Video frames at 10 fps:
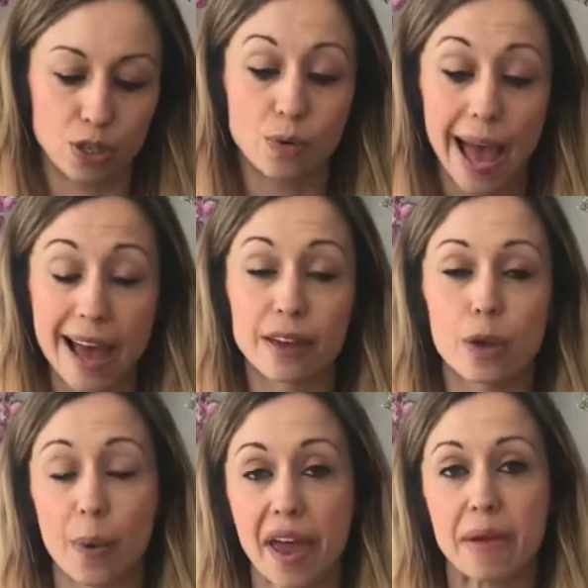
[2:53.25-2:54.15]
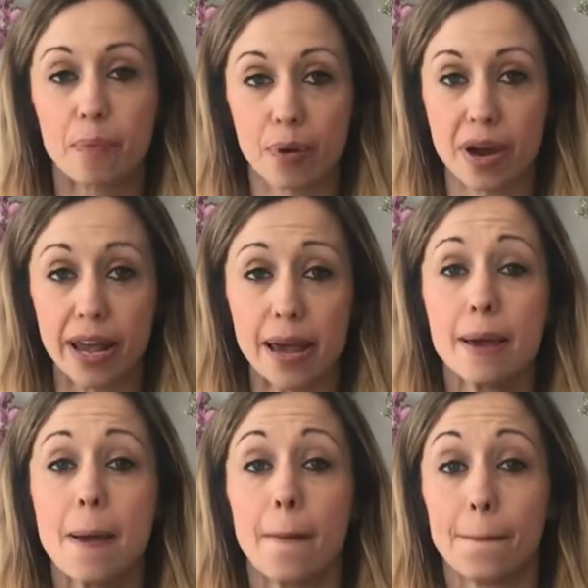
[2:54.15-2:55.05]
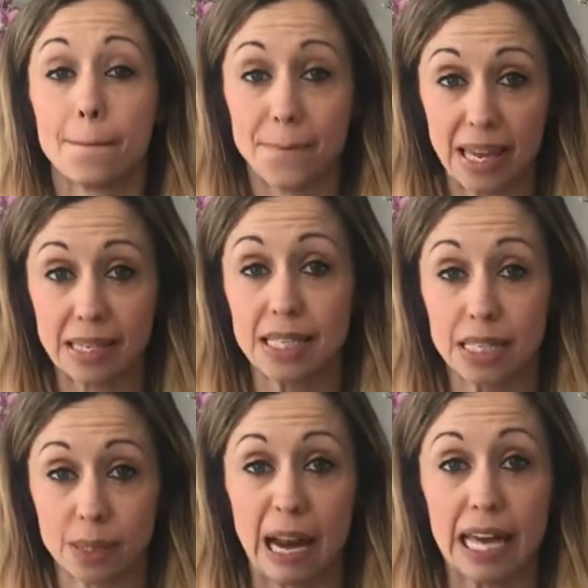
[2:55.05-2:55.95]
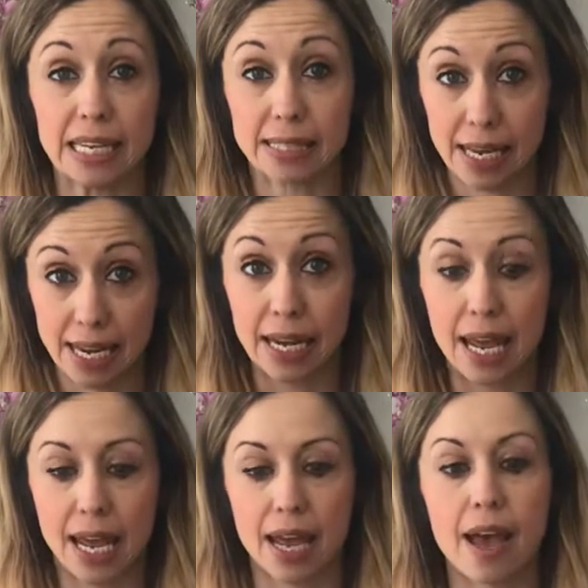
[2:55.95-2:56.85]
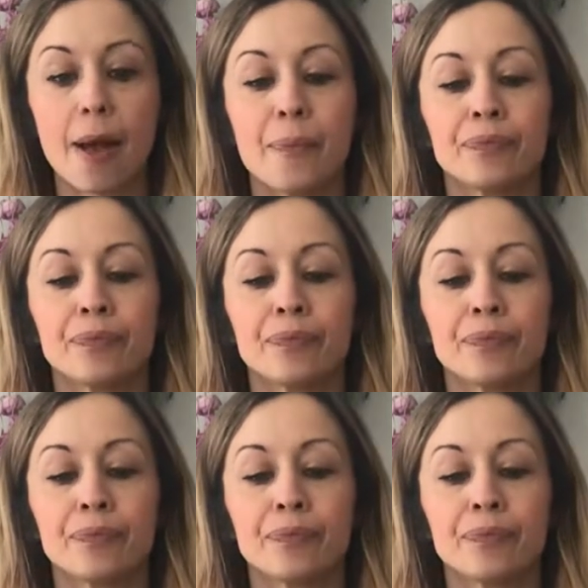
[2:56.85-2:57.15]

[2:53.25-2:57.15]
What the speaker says: You can create pretty big displays in here,